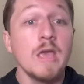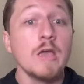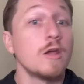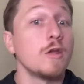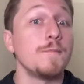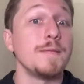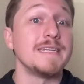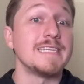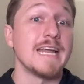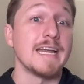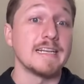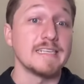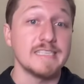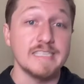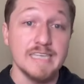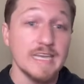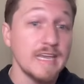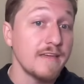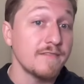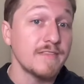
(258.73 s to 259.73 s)
could be
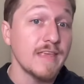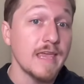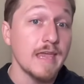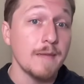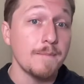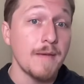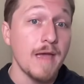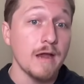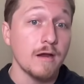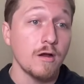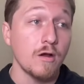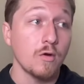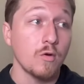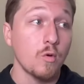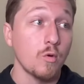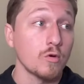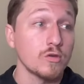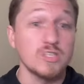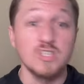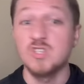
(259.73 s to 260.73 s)
Tennessee if they get back on
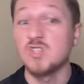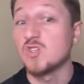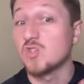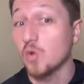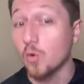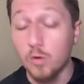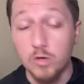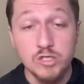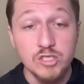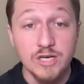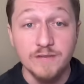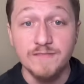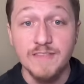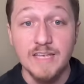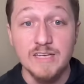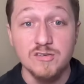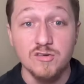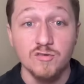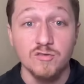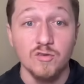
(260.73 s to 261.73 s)
course, Georgia if
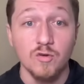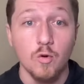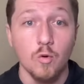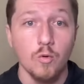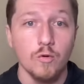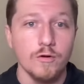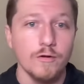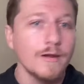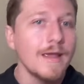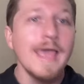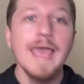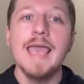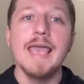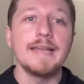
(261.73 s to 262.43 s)
they turn the corner.